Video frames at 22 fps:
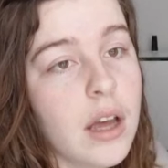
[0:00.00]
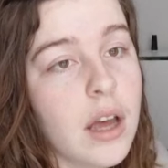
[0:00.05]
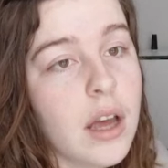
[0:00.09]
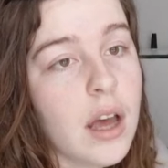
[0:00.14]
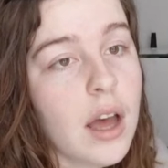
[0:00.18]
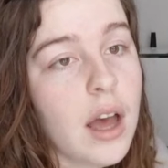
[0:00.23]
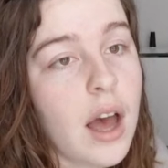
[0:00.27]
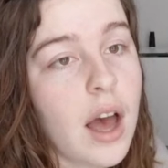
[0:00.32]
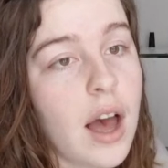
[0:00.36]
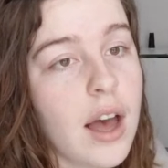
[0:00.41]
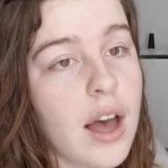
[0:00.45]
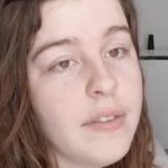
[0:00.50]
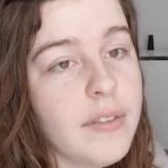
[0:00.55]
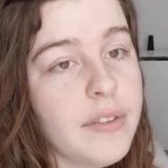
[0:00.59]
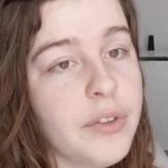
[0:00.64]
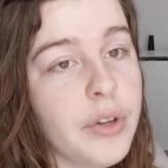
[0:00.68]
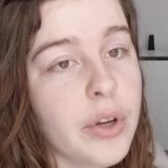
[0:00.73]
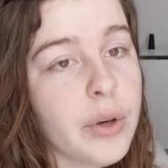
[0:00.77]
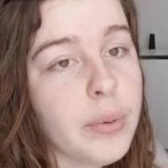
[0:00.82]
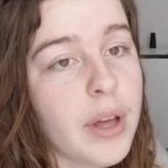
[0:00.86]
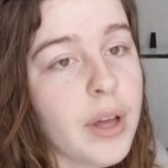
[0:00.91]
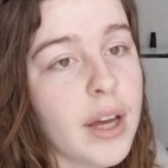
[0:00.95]
If
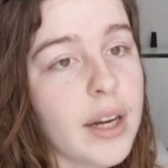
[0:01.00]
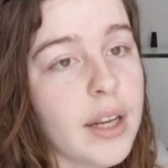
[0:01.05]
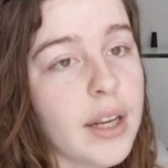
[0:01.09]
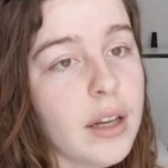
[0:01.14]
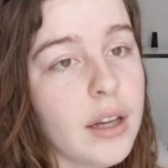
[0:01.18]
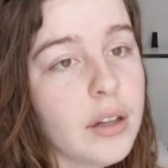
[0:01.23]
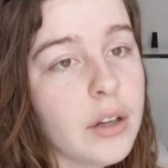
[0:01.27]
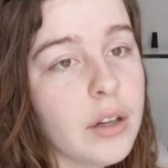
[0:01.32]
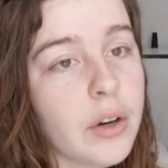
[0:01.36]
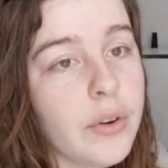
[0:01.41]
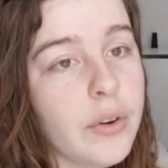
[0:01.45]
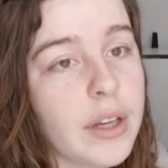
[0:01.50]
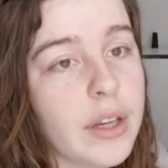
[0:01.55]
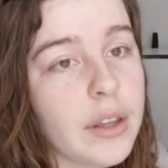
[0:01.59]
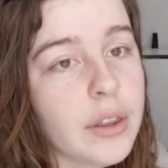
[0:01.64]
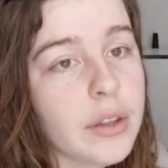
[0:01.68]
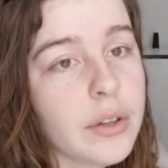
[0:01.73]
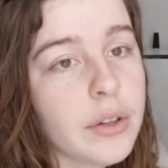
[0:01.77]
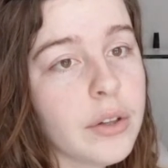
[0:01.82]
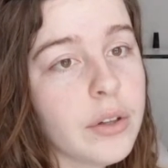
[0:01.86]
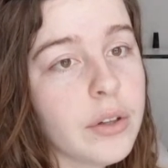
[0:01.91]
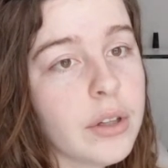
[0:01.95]
you're planning on going
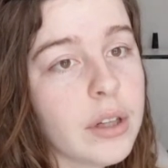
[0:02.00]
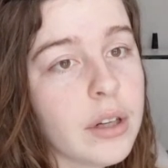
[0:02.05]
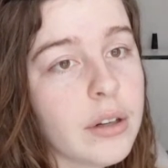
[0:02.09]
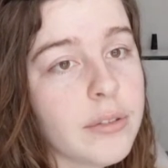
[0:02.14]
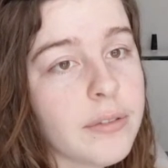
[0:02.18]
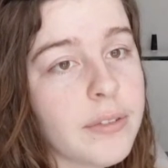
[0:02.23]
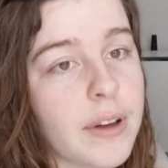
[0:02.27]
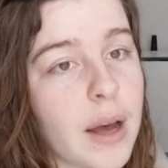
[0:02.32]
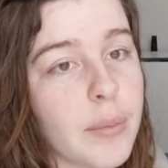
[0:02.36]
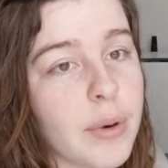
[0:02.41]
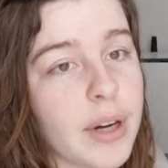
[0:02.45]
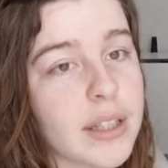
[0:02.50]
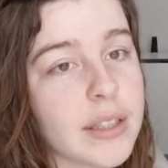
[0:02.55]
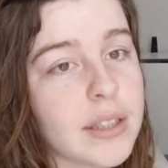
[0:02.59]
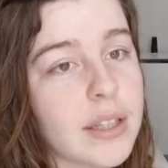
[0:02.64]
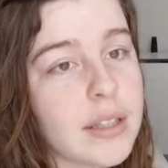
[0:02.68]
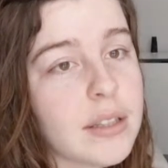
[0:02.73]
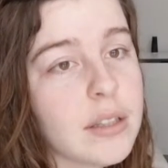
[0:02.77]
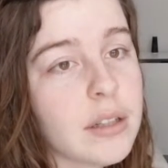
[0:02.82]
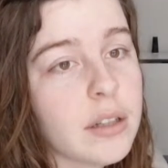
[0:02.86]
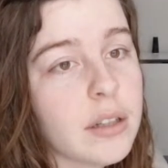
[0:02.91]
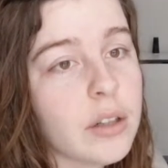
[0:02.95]
through your fabrics,
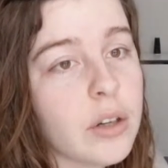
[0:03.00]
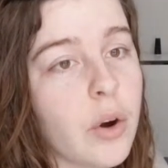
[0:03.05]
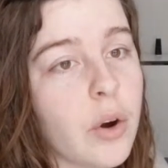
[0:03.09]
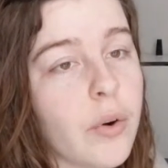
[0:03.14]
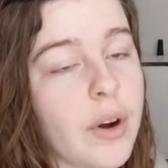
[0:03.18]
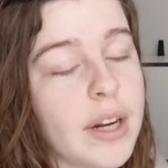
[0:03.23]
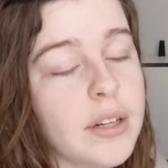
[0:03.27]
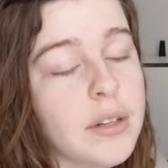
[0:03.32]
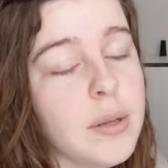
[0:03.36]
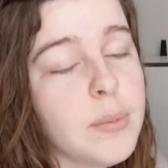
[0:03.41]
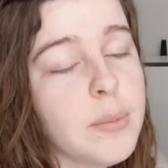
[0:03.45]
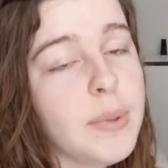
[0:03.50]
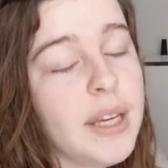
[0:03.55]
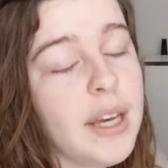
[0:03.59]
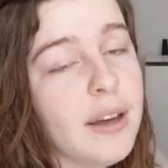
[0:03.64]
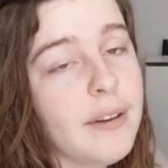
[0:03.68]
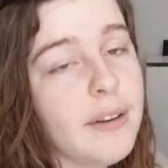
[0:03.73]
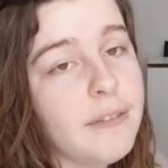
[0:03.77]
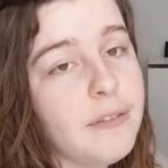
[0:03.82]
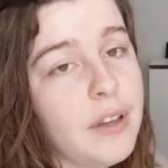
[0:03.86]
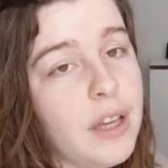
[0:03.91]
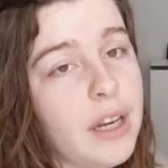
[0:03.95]
is there going to be
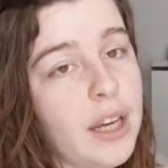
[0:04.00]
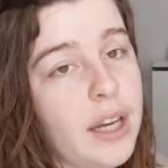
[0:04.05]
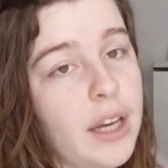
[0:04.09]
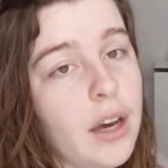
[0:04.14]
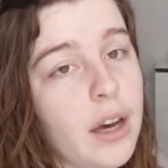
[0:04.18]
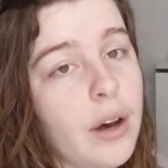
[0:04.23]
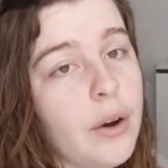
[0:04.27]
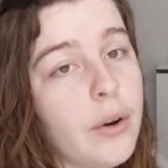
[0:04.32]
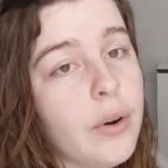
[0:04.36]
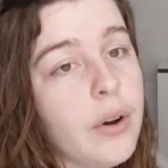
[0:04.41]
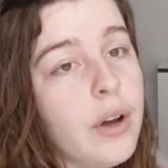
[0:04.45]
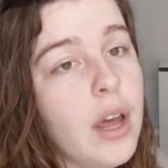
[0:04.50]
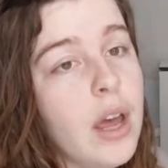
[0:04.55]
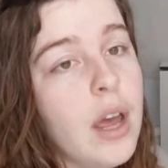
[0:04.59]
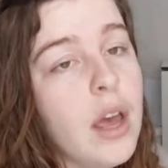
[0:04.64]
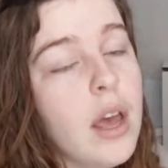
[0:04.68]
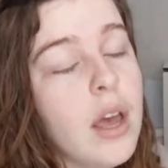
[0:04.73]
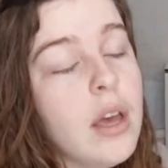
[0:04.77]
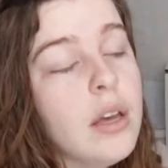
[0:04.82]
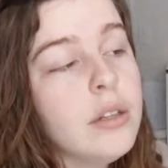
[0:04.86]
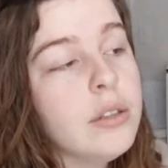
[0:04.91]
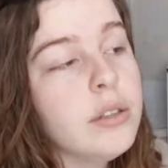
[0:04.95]
a video?
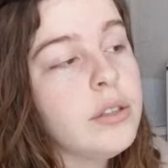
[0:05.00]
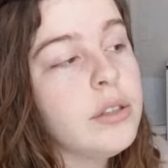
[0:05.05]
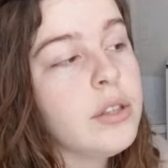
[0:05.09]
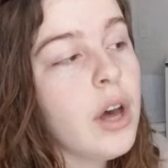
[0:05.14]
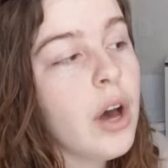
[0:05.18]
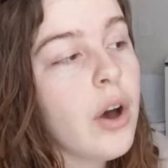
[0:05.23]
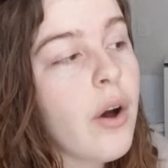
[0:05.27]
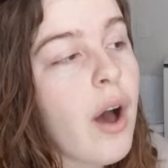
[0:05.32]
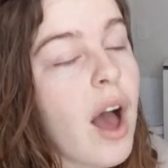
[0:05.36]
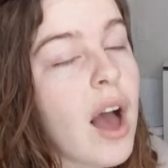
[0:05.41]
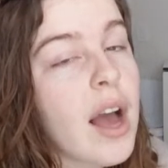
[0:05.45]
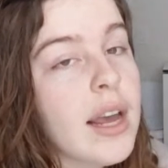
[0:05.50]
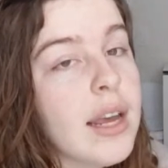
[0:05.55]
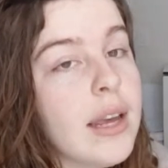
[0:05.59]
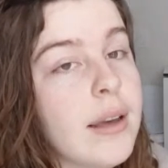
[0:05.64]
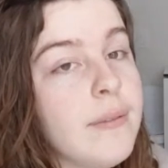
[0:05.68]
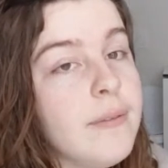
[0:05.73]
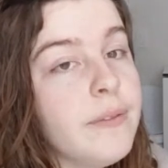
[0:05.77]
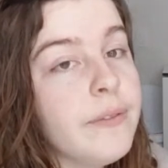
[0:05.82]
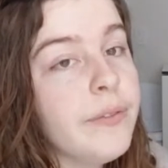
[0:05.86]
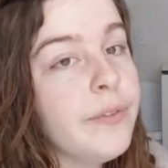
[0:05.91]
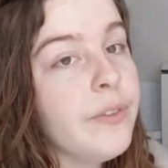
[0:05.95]
So I
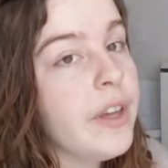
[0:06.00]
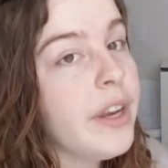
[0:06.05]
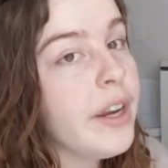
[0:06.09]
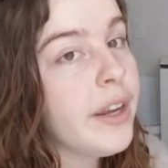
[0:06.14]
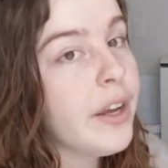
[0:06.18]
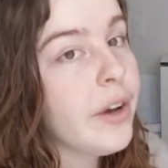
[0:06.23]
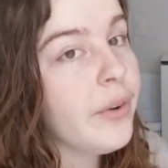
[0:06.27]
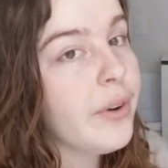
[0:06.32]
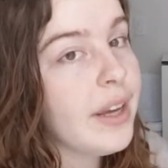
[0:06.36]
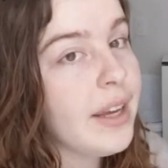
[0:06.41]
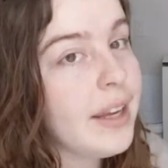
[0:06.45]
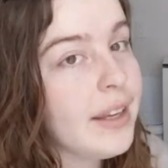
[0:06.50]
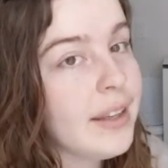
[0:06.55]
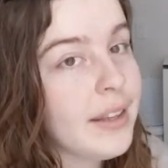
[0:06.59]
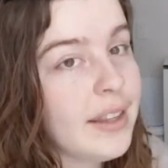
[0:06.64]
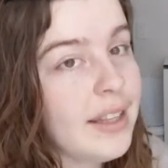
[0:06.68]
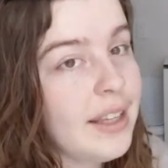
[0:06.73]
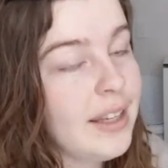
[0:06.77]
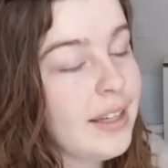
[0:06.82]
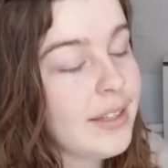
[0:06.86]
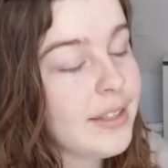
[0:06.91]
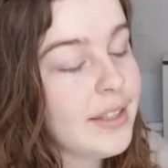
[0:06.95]
am videoing
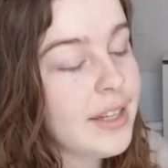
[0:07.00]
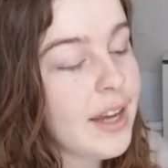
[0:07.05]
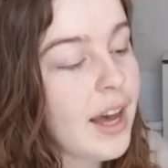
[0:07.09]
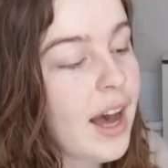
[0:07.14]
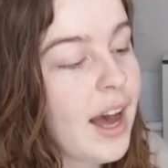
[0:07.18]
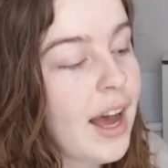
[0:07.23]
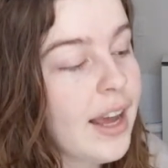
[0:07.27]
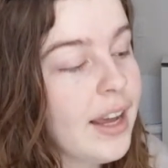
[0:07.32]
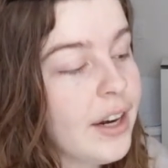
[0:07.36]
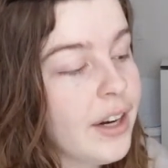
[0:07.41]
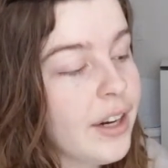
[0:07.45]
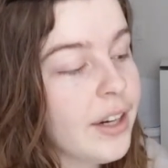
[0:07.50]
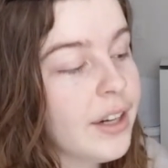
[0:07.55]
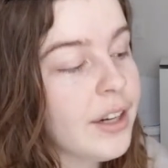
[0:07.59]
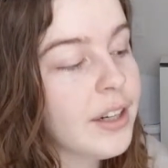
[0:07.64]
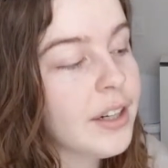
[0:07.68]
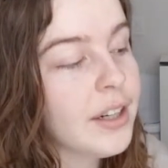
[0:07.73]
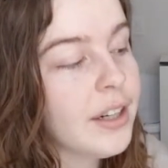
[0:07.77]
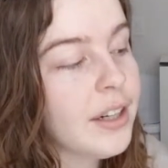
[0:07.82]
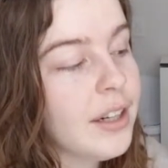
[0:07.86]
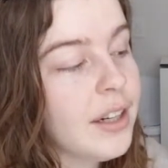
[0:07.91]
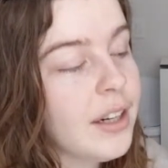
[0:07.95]
the
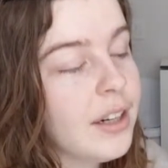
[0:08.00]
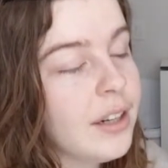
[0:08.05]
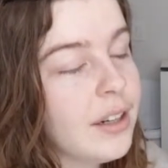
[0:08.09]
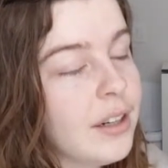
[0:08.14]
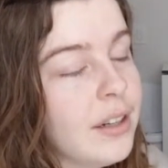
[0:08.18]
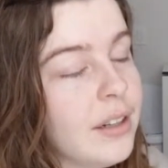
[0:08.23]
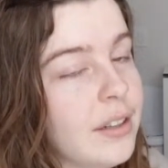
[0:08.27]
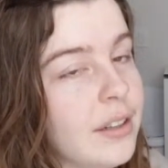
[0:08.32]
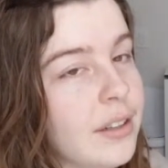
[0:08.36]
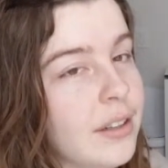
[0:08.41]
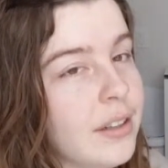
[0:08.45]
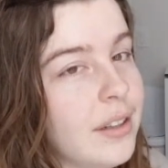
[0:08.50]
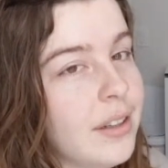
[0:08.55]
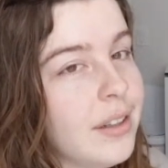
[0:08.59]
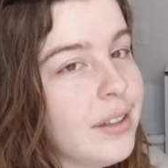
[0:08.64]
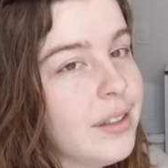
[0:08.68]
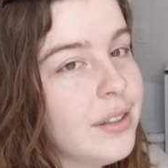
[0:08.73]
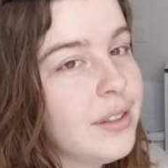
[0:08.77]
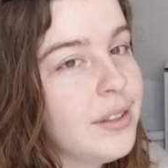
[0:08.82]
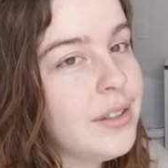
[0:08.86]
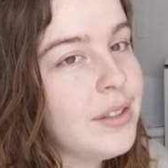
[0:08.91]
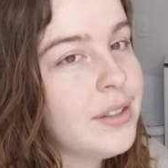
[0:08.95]
entire
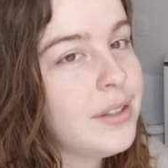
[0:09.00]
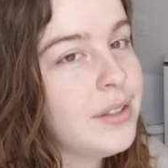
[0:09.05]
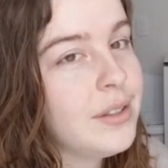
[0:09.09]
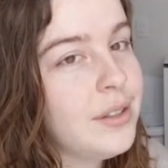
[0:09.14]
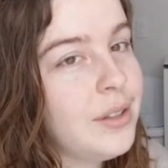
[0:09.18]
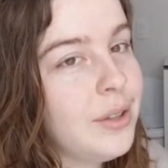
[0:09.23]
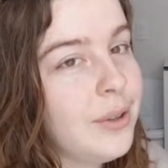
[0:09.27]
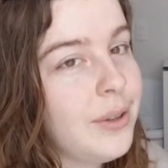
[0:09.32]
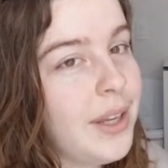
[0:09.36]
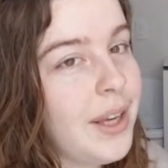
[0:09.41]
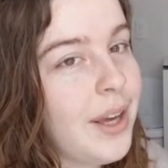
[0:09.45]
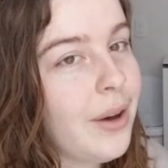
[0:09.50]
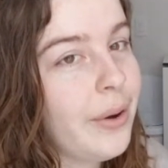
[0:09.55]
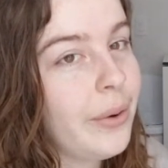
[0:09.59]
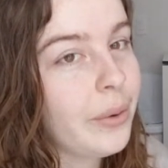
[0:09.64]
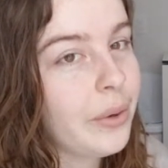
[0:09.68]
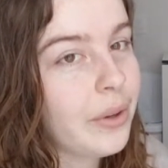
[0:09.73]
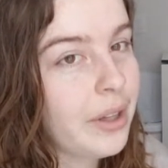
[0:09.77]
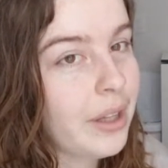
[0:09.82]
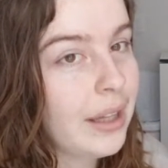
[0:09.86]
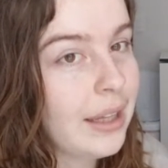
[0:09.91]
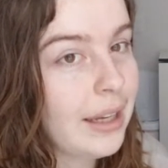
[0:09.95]
studio
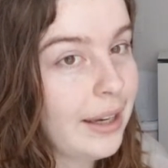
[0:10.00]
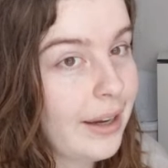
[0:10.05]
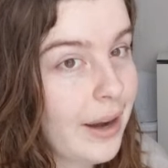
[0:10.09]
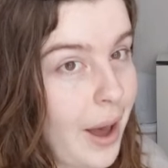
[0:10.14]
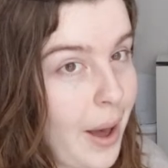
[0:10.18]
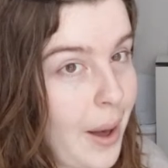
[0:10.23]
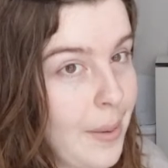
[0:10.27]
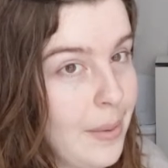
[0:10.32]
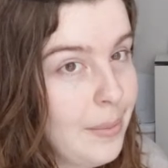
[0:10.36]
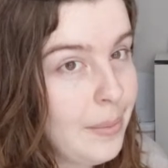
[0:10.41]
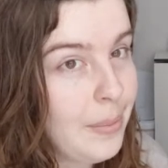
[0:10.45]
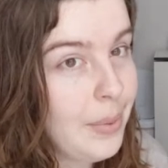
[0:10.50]
cleanup.